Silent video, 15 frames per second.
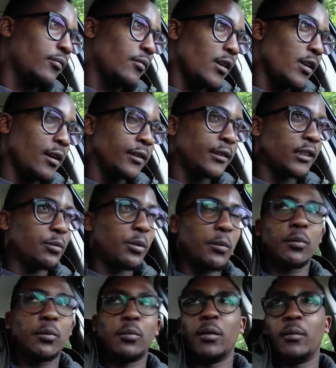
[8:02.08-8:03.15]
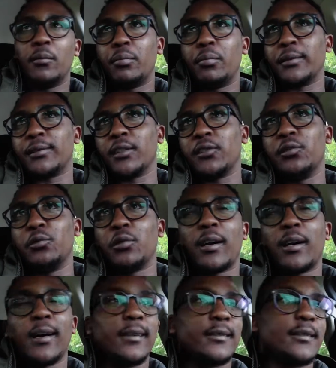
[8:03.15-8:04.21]
assist people purchase new
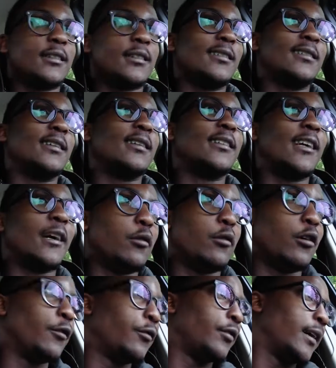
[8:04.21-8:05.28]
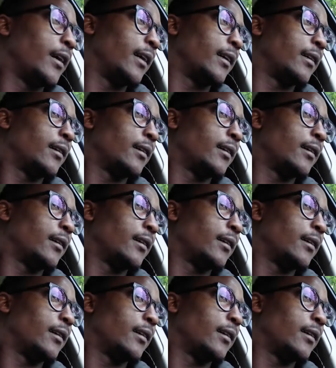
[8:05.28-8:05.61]
cars in the name of like